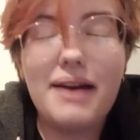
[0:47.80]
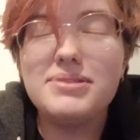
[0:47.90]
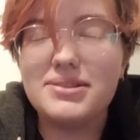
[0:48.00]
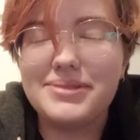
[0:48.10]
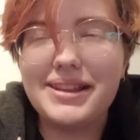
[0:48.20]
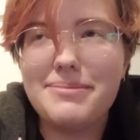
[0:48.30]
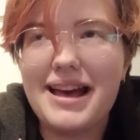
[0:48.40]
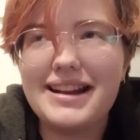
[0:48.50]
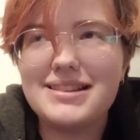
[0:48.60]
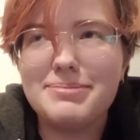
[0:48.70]
was a really
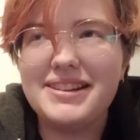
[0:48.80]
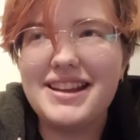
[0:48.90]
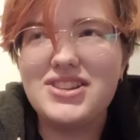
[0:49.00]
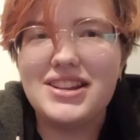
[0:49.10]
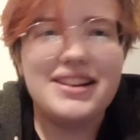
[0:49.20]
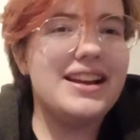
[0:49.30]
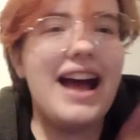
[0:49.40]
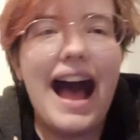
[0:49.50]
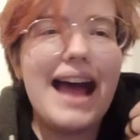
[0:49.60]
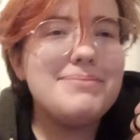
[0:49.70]
bad explanation.
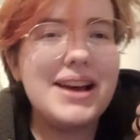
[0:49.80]
I'm